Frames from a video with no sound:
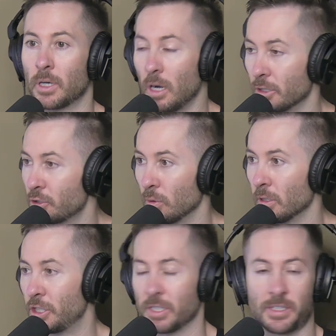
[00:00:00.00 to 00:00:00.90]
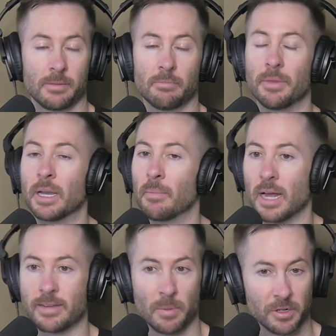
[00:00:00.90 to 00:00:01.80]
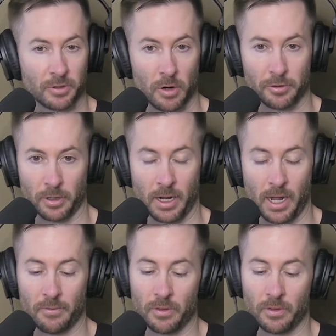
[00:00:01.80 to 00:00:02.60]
contour just to minimize how many scars they're going to have.